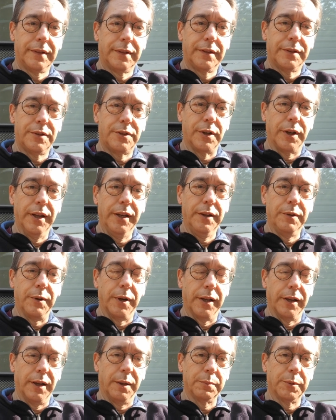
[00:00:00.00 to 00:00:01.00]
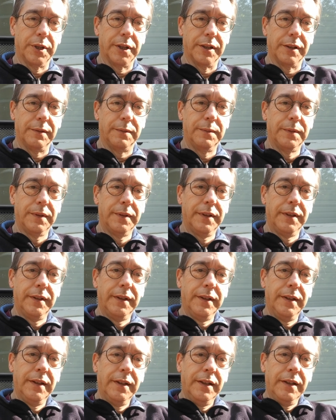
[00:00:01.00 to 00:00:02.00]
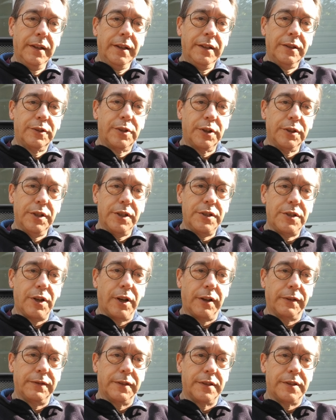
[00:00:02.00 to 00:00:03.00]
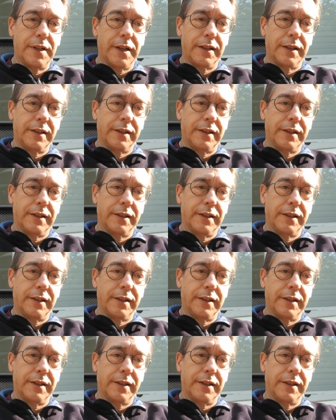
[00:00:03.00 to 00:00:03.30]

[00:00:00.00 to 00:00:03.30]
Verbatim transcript: So anyway, I'm going to turn this off and set it